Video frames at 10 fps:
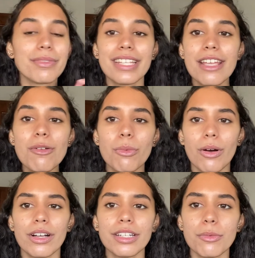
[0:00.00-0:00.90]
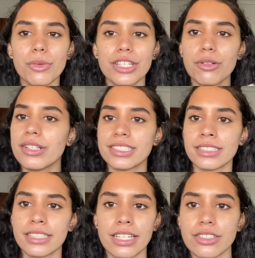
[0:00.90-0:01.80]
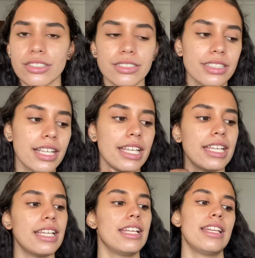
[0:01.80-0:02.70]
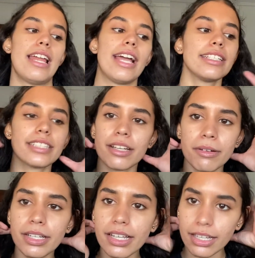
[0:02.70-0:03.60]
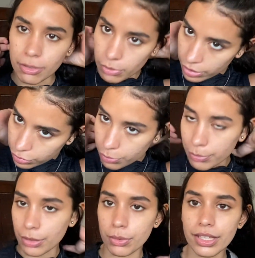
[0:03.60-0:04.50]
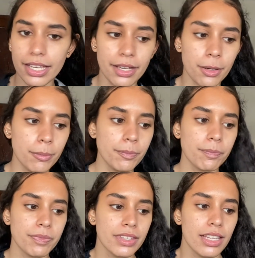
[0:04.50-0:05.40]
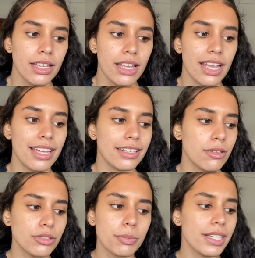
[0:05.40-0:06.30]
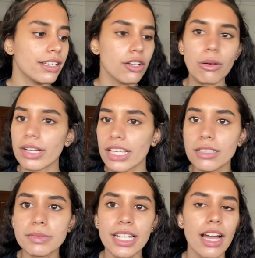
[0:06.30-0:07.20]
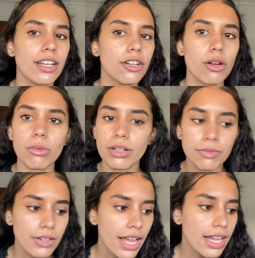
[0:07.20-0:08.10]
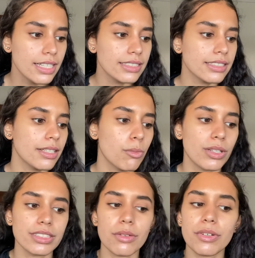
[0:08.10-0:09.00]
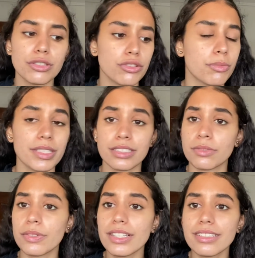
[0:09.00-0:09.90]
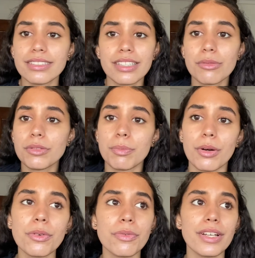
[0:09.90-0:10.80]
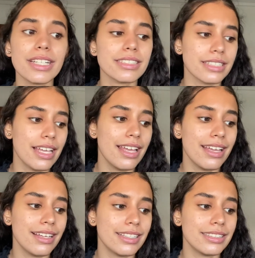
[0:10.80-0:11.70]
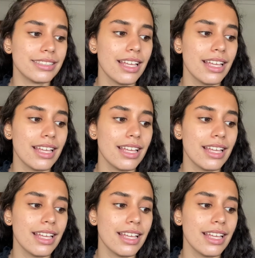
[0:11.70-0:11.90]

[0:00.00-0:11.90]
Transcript: day one, we knew his intentions. He liked Eric and he wanted to be with him. And he was playing no games, he had no red flags, he wasn't afraid to express his feelings, he was perfect, and